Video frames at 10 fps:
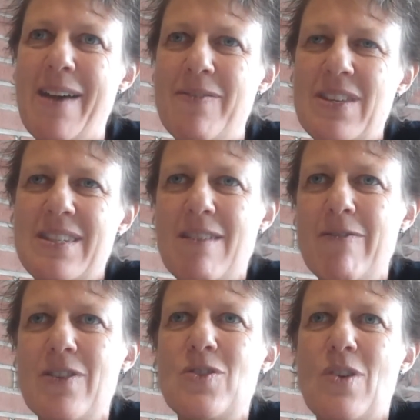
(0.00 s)
have this
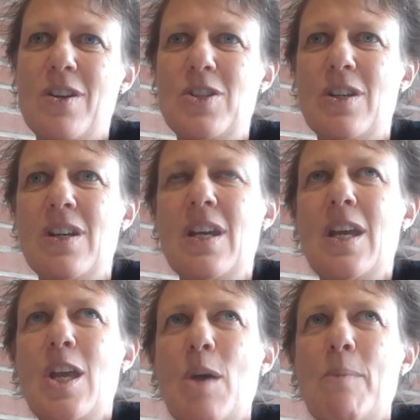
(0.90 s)
infrastructure,
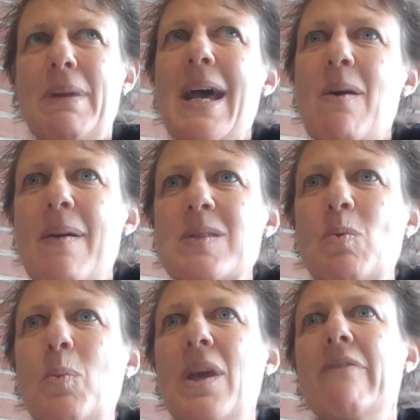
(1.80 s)
but how else
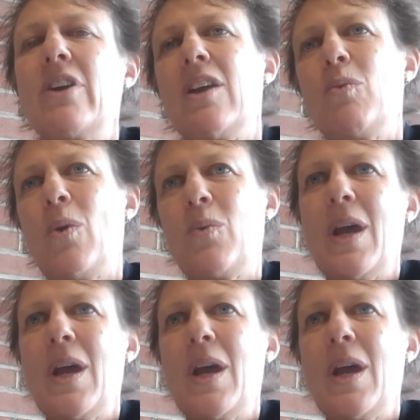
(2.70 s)
will we ever get a road?